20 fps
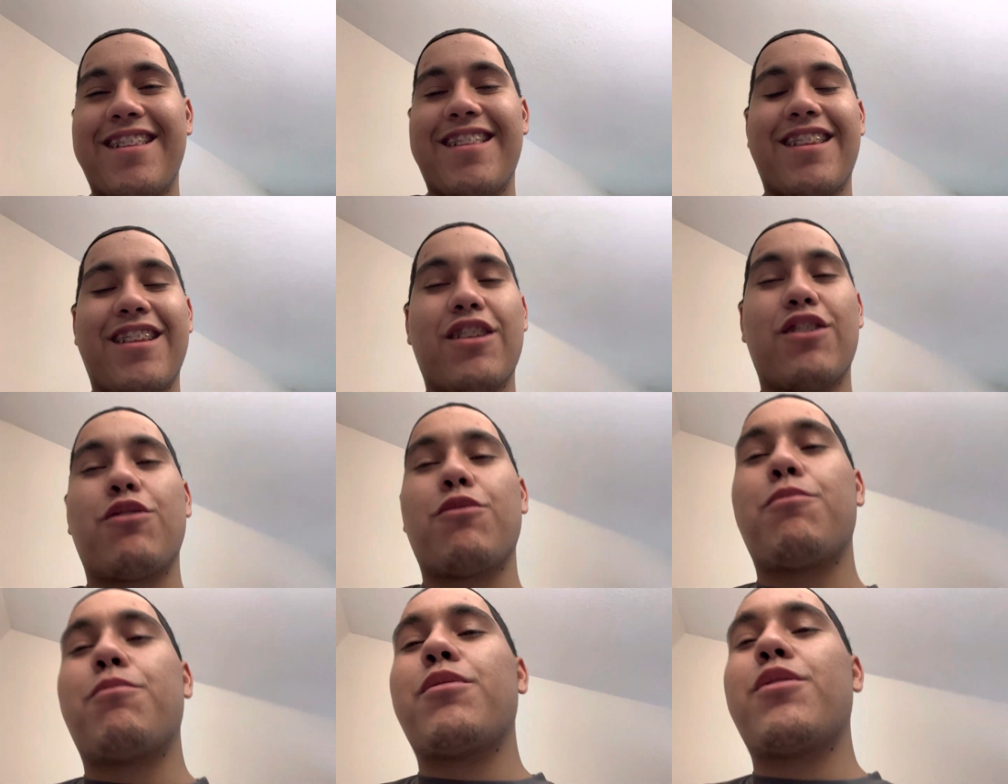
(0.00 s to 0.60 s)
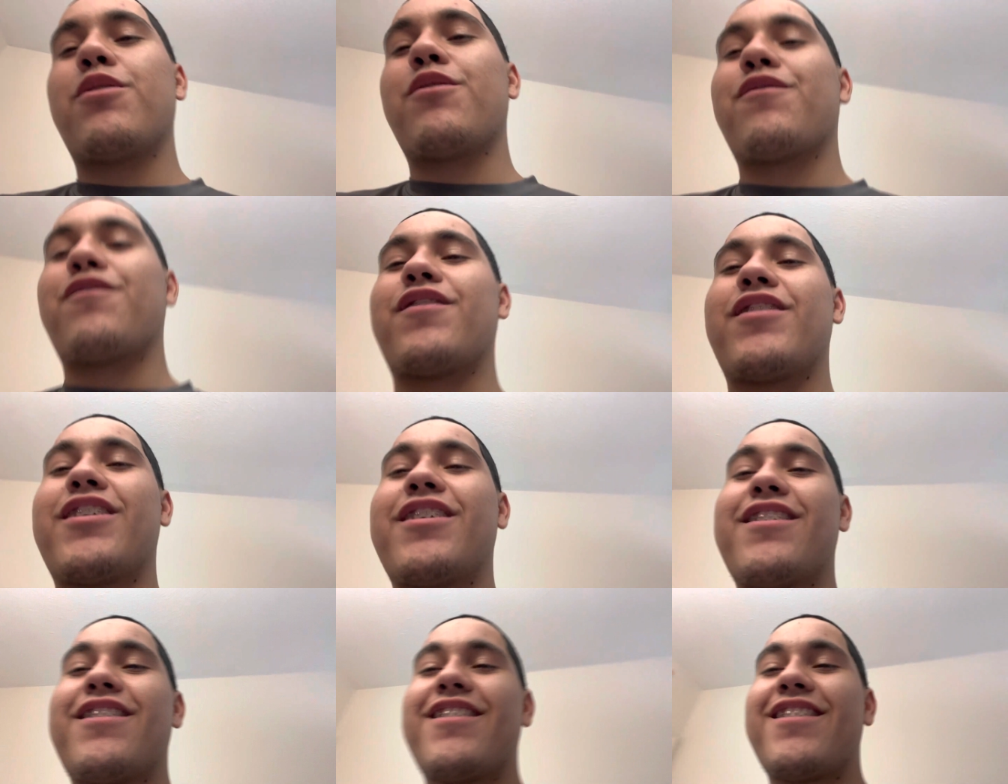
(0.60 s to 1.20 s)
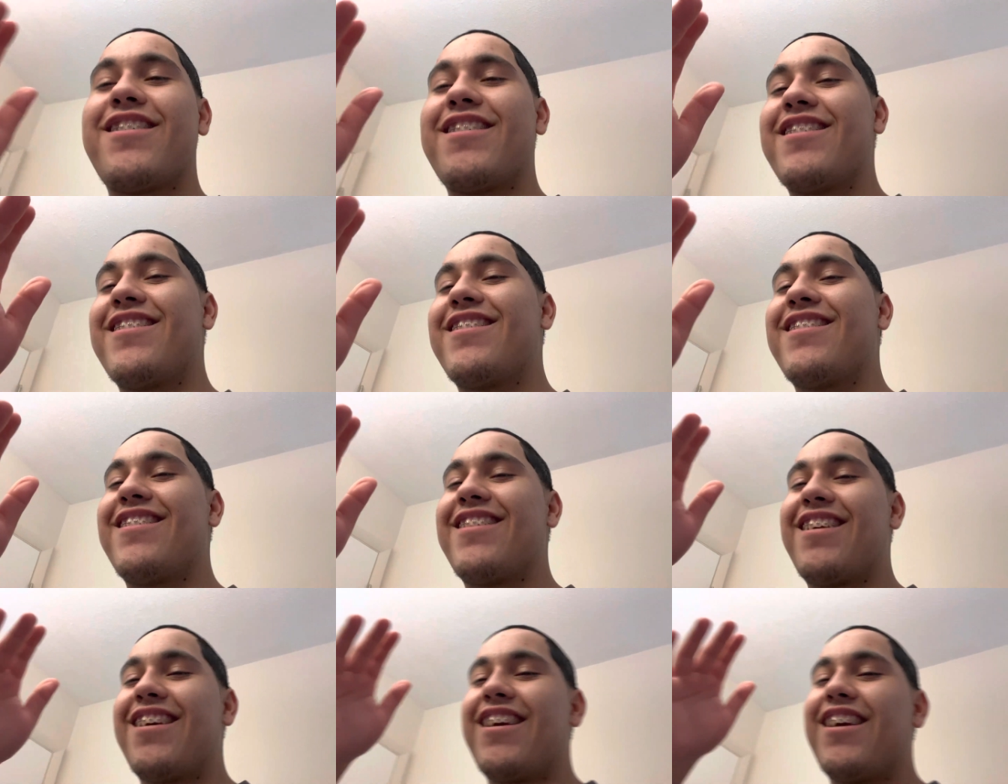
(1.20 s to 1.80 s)
that you put your finger
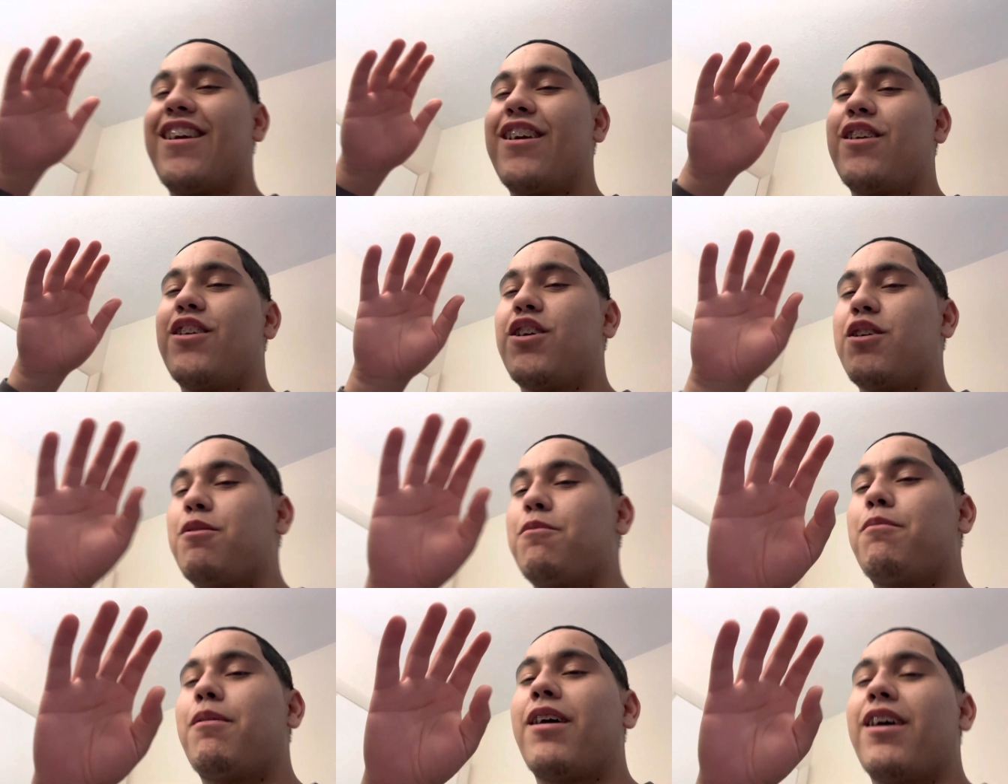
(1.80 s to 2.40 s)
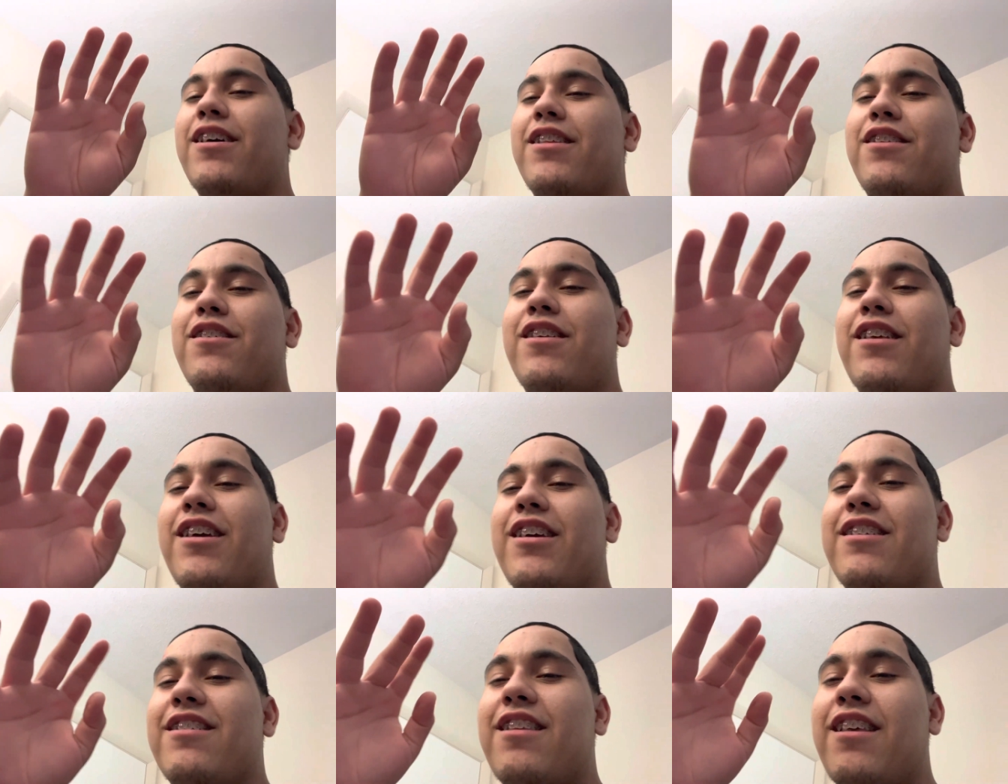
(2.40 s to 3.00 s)
in. You can buy it. It's